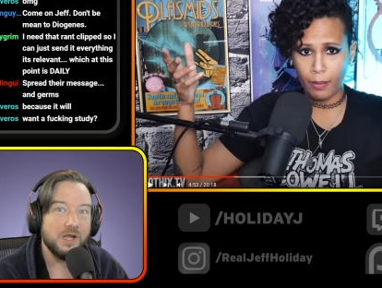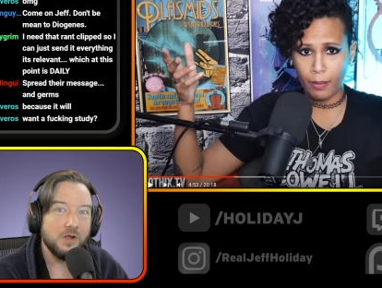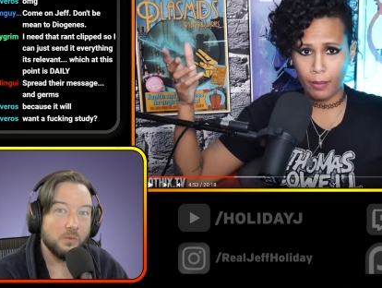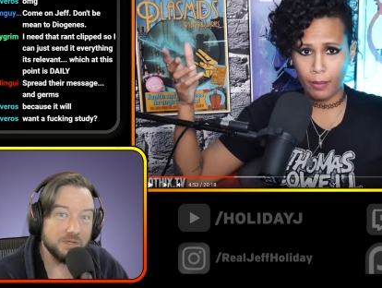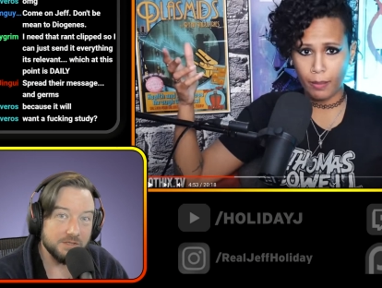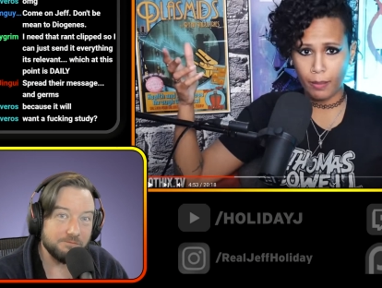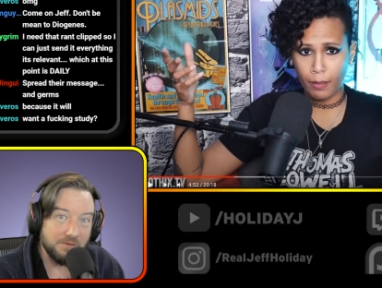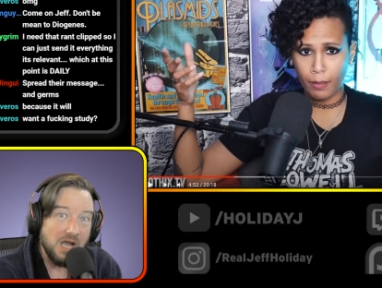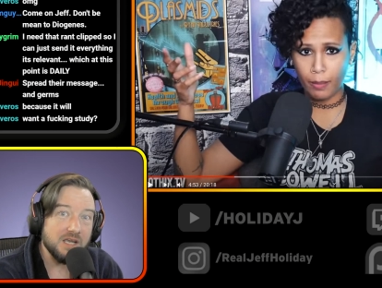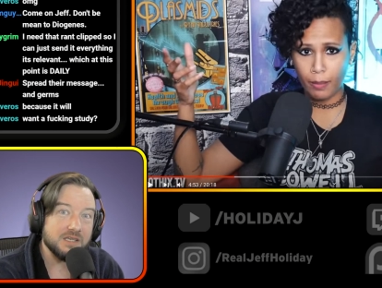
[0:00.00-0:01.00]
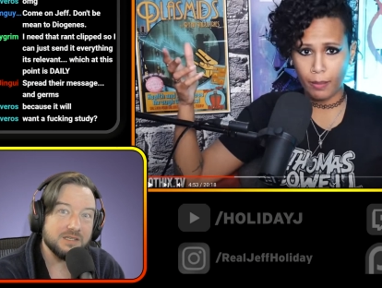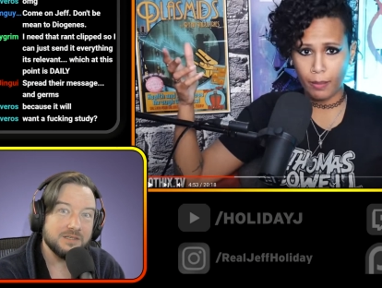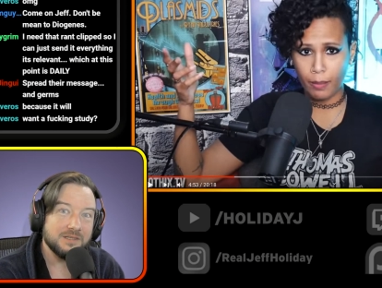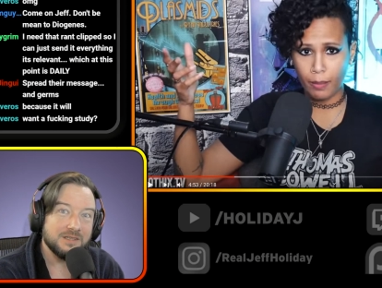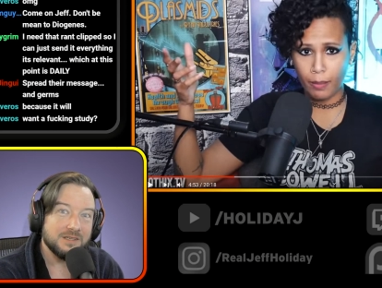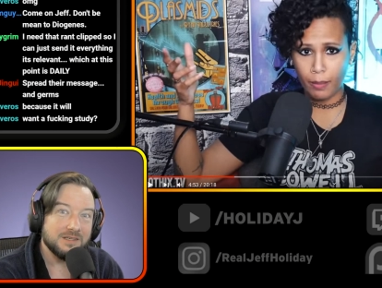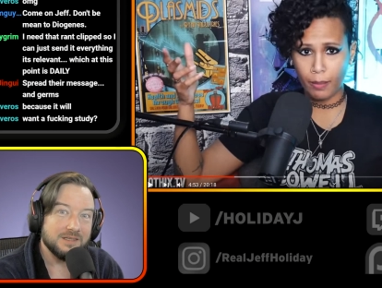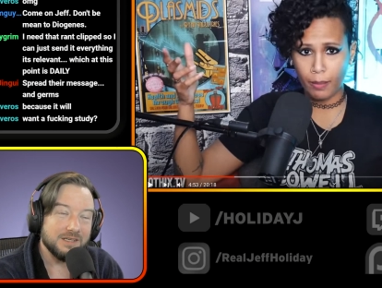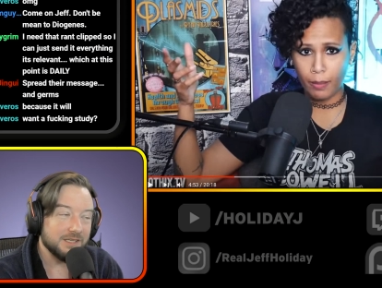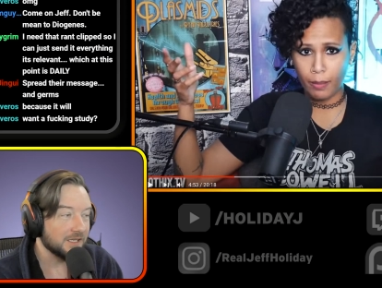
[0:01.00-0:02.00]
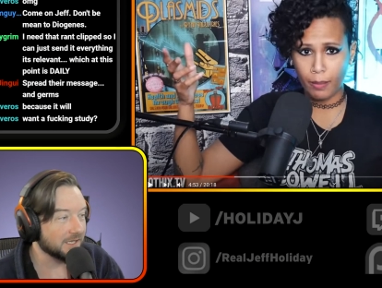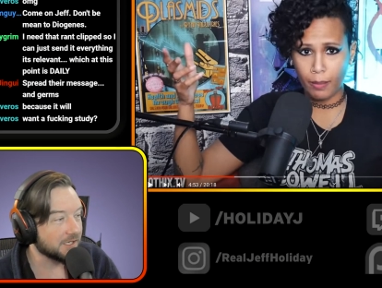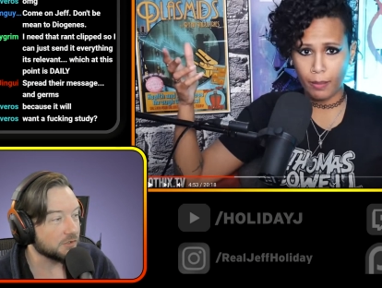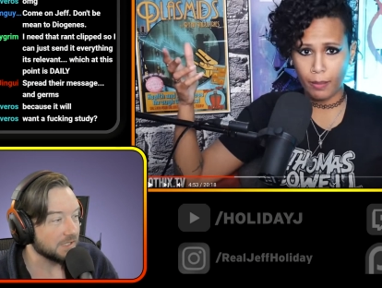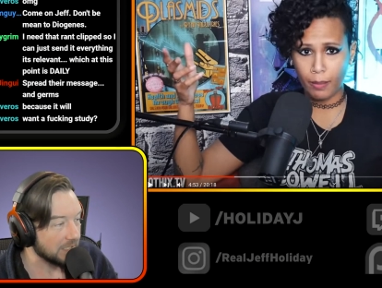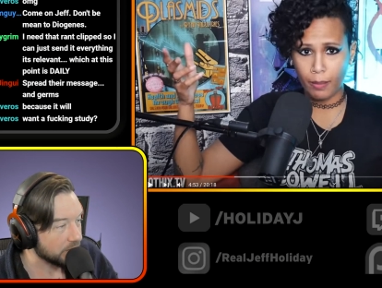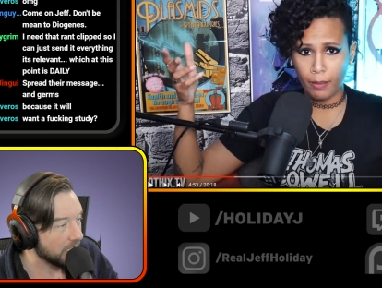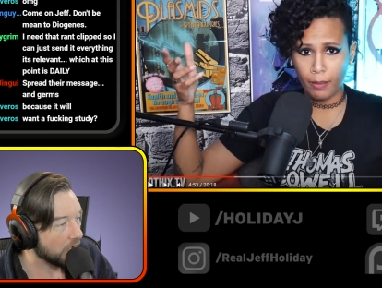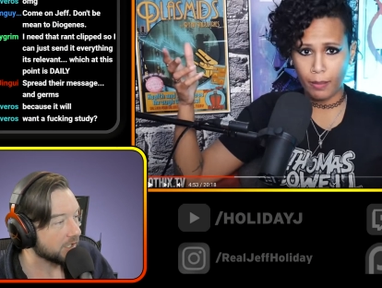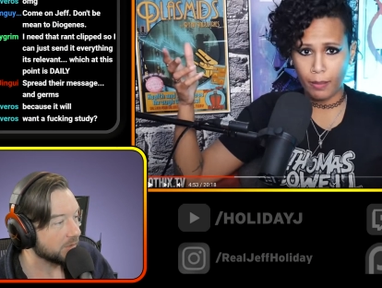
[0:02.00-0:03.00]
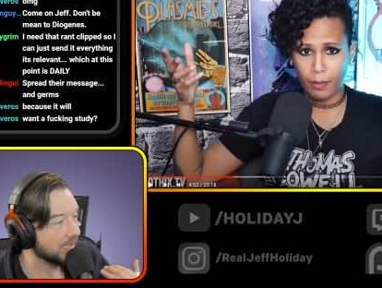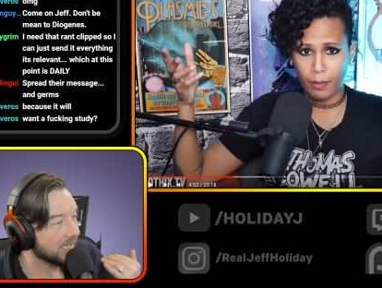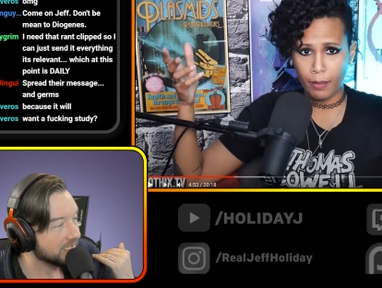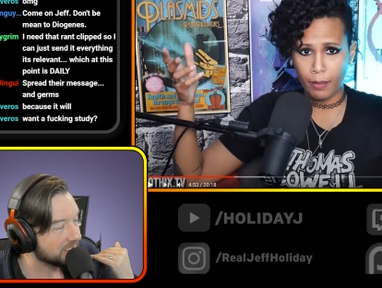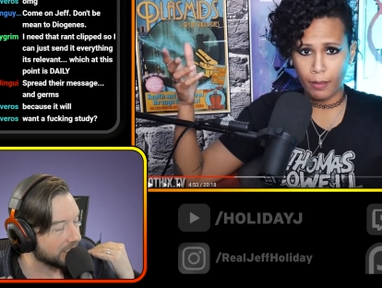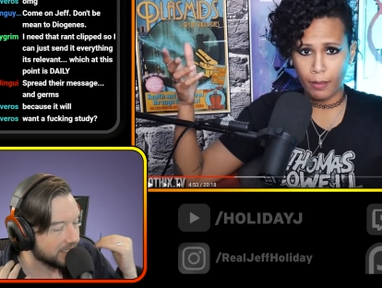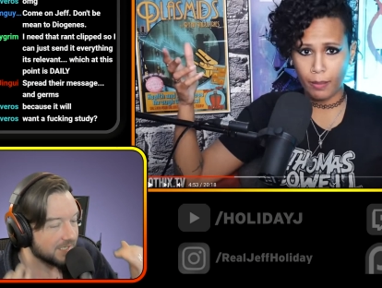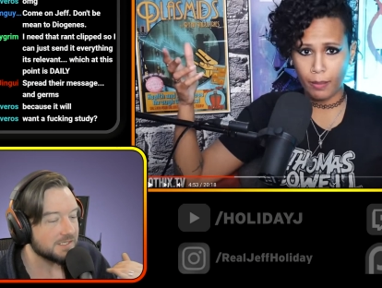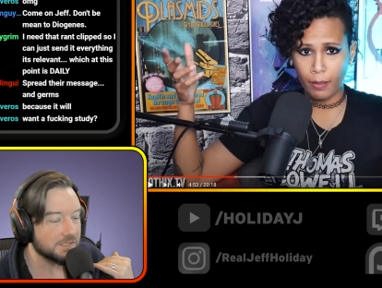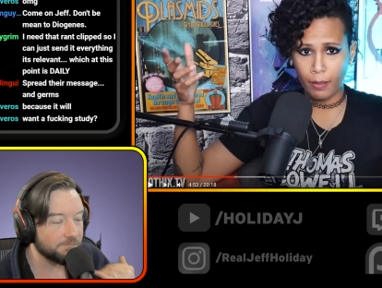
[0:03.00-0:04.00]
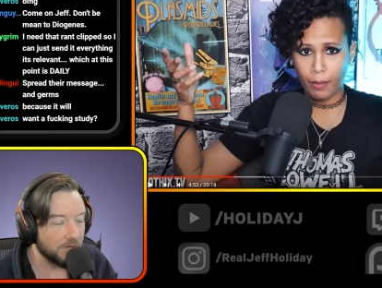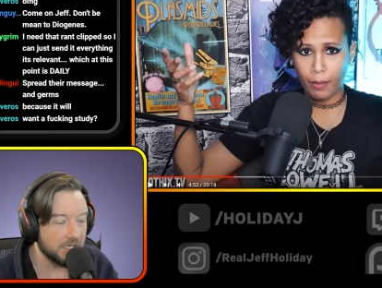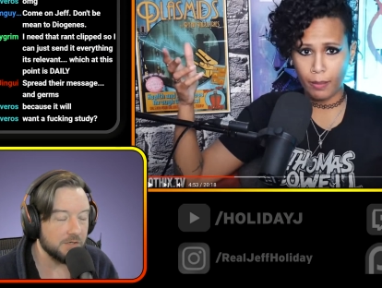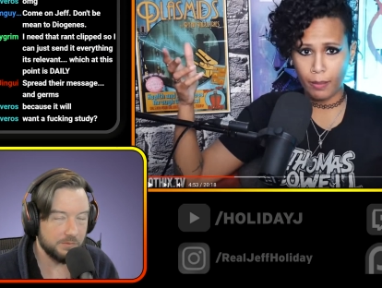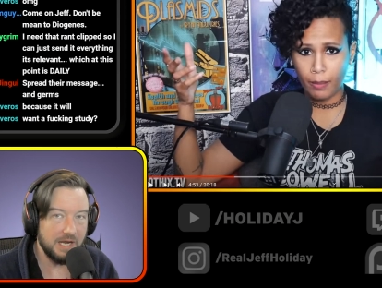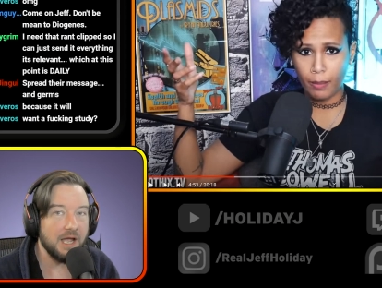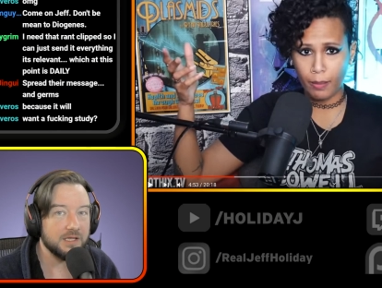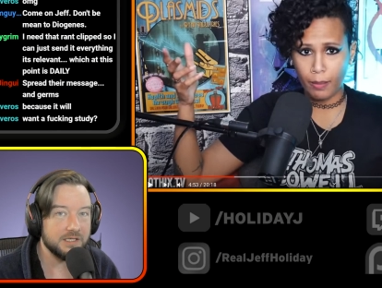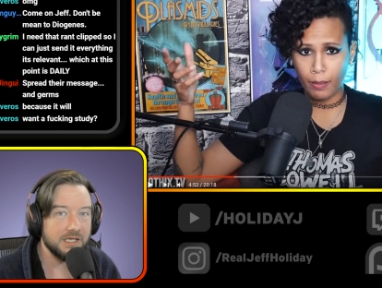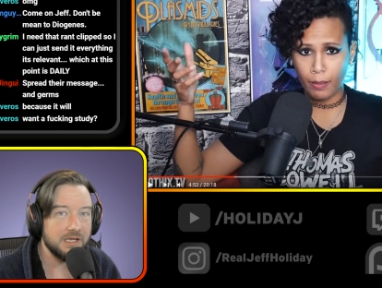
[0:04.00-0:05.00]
Speaker 1: What the fuck? It, like, you're literally arguing against fucking reality